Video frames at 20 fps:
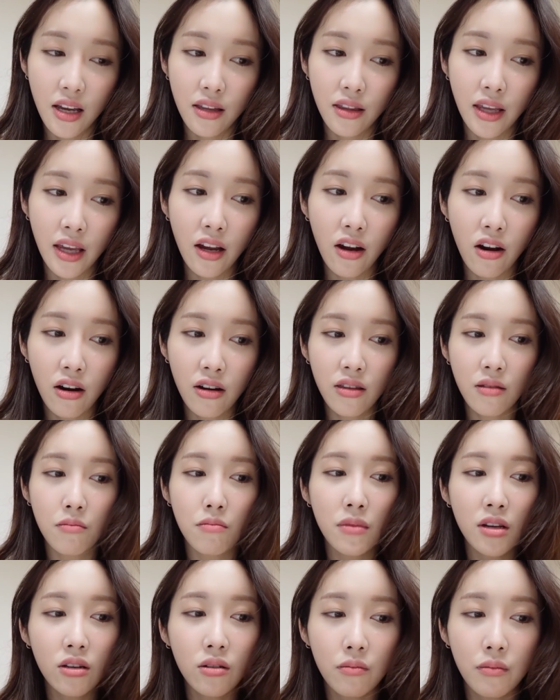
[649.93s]
They are the
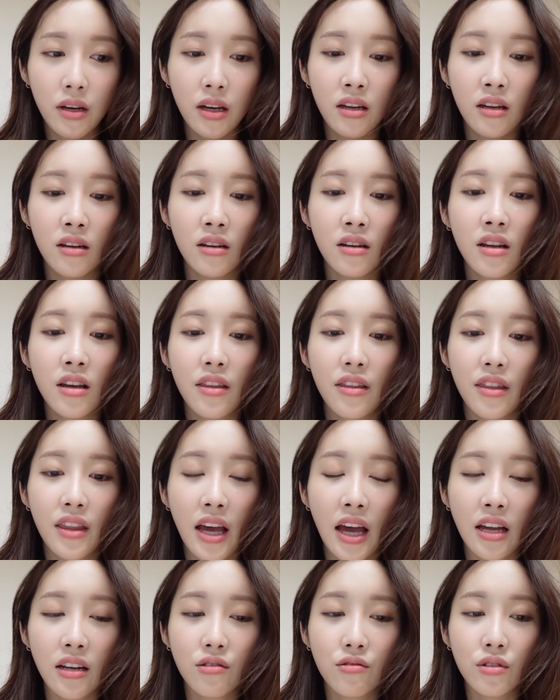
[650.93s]
middlemen
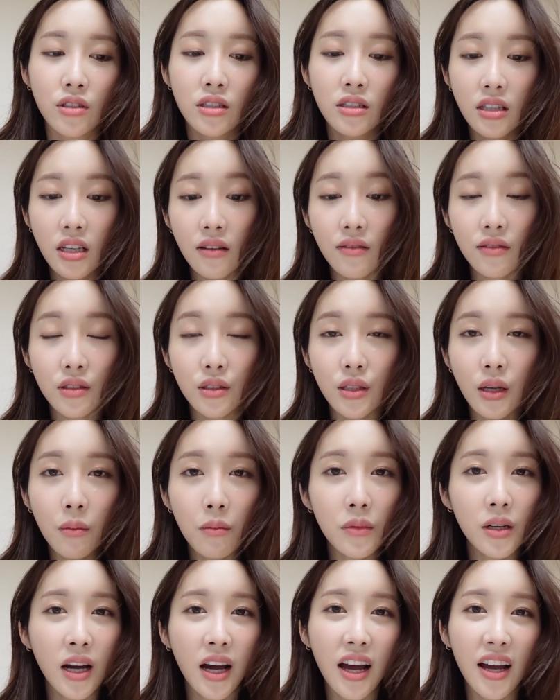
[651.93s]
that receive
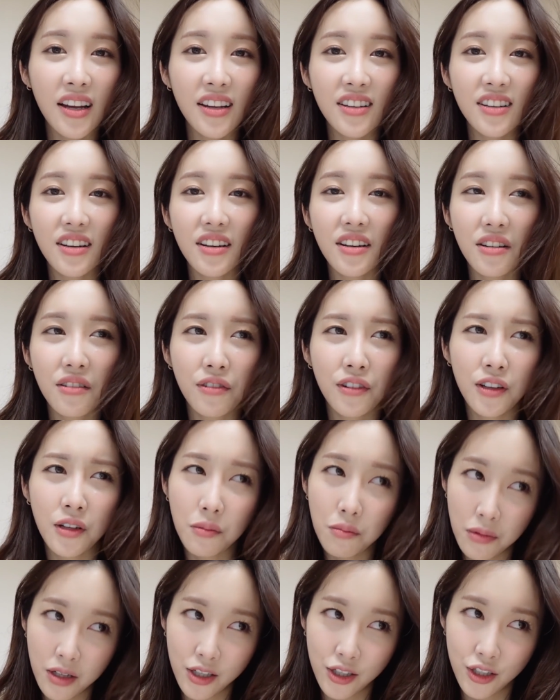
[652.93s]
some kind of
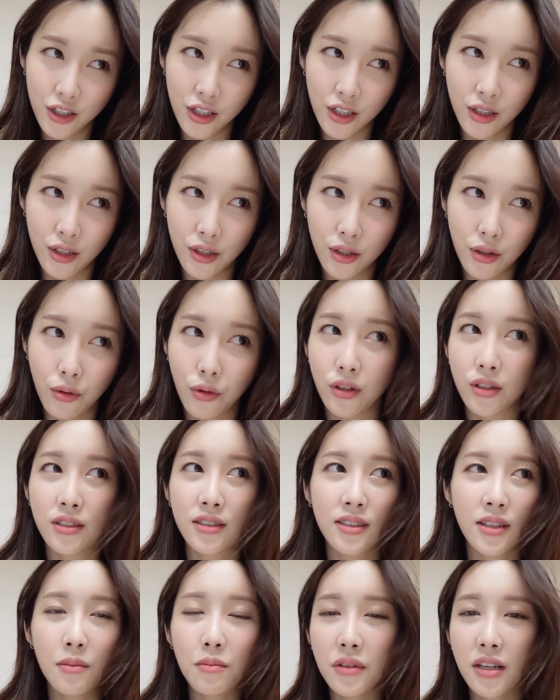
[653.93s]
commission or
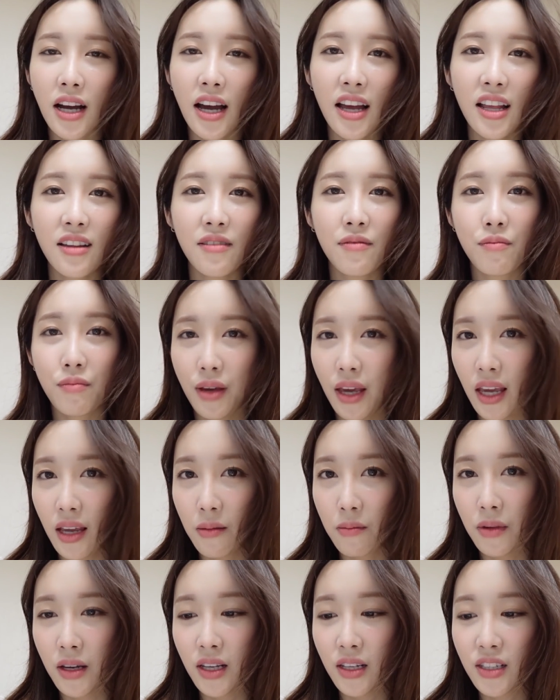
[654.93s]
some kind of
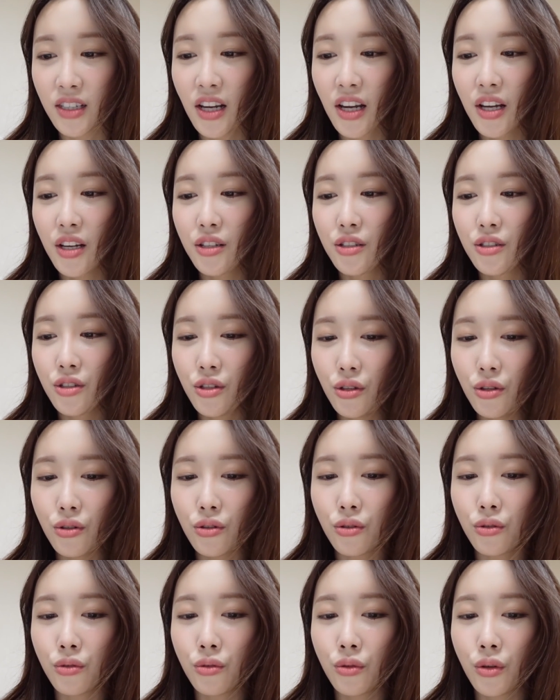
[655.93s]
payment
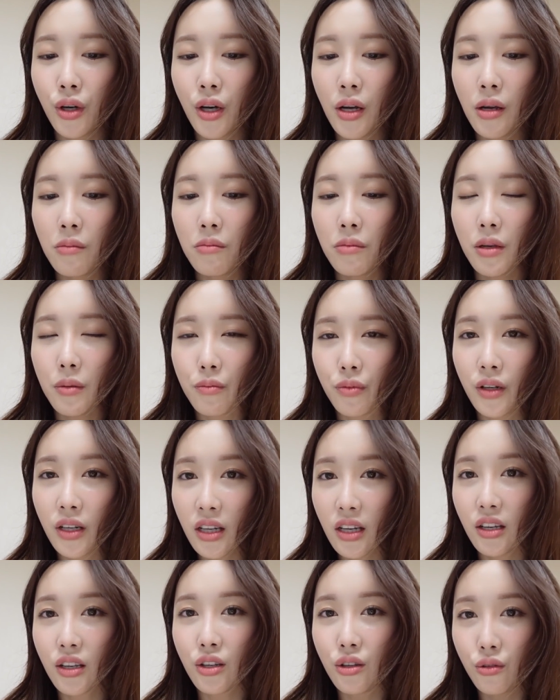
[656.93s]
to be
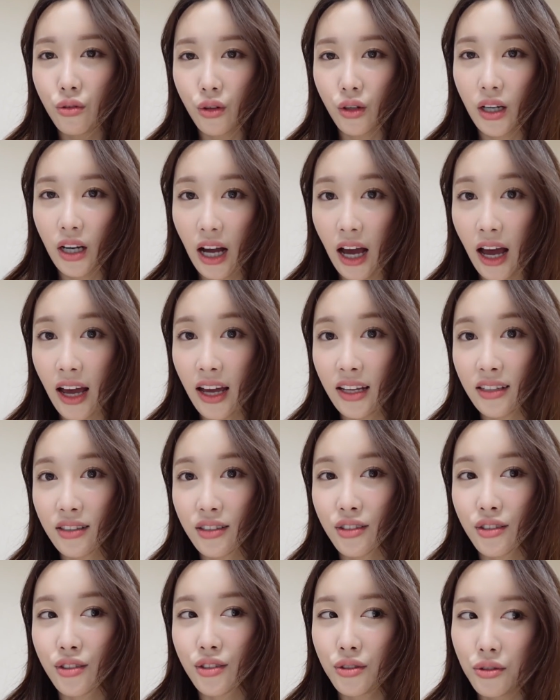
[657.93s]
bringing you
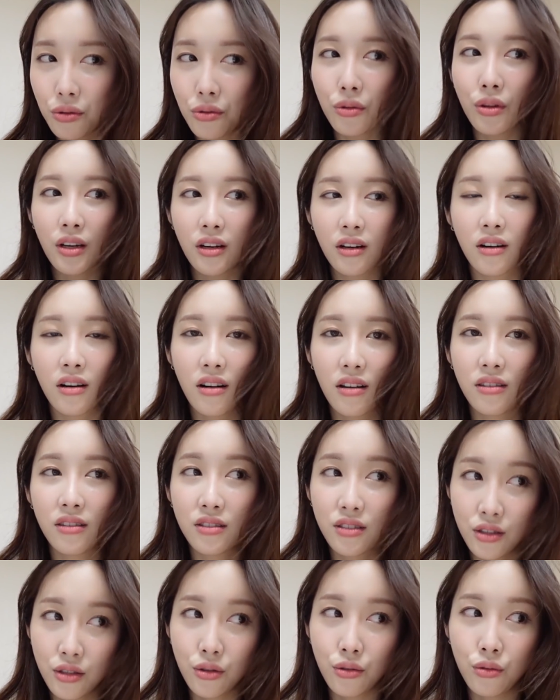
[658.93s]
guys to
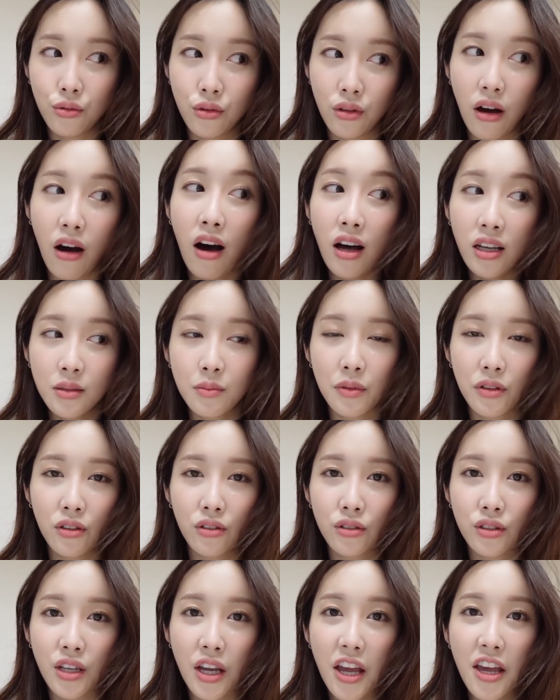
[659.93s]
the
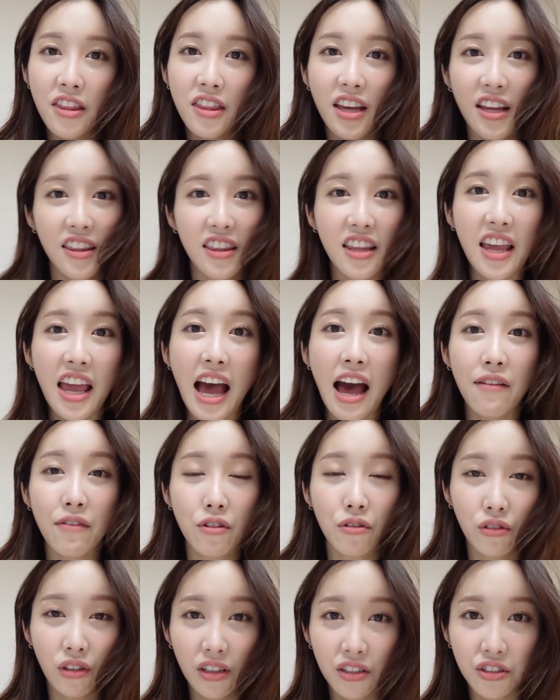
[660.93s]
hospitals that they have
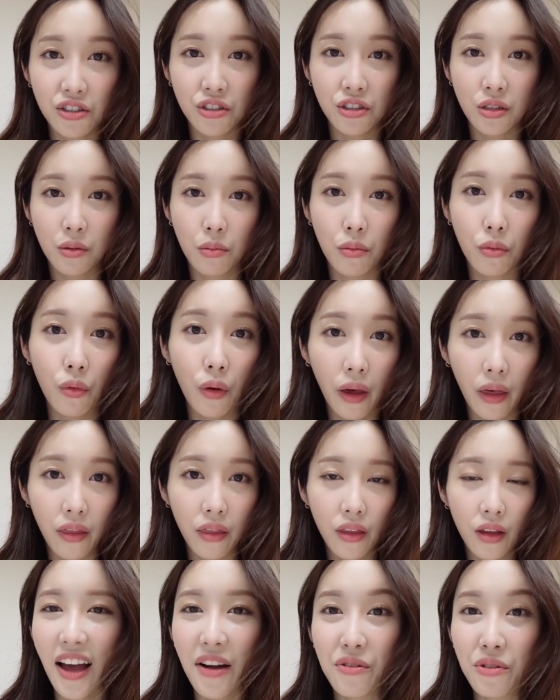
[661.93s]
a relationship with.
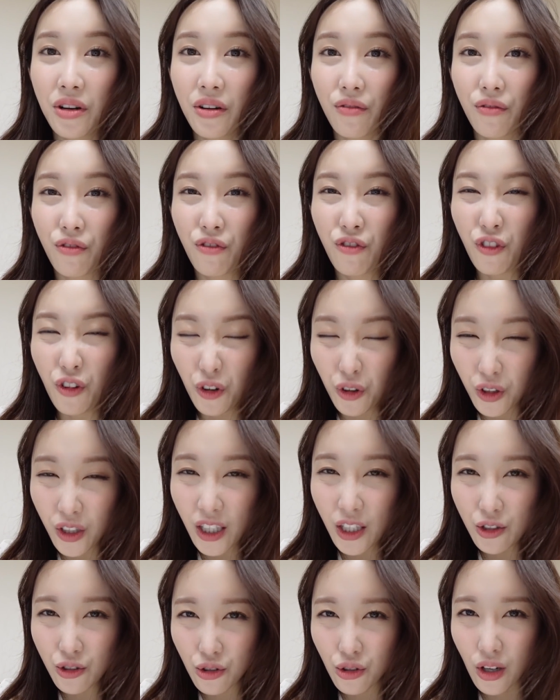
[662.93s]
I wouldn't
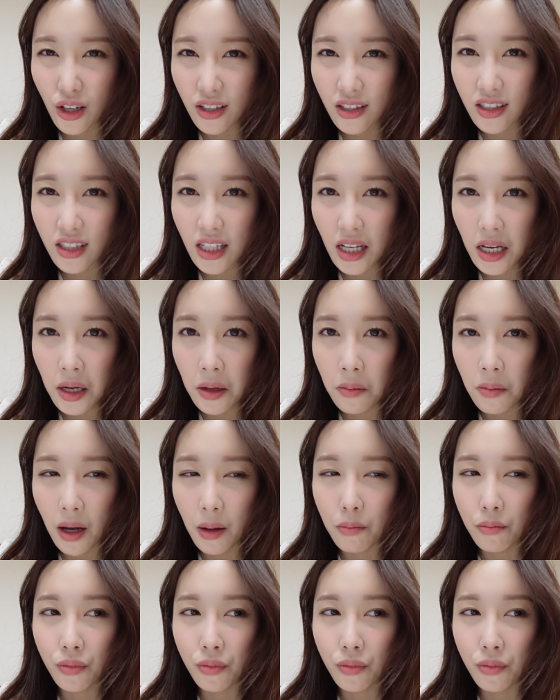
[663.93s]
fully trust them. I'm